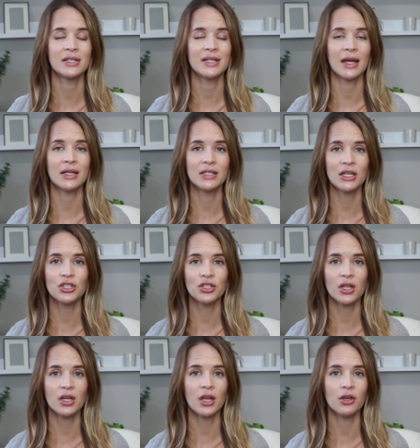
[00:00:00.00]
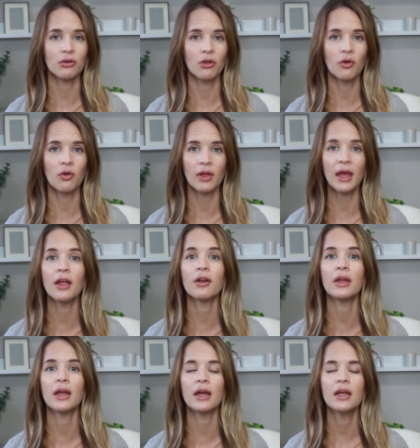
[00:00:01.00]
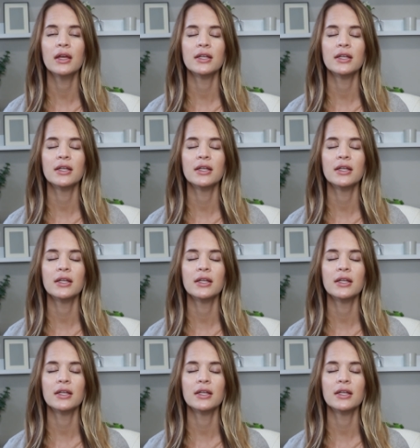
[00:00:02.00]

dietitian in your local area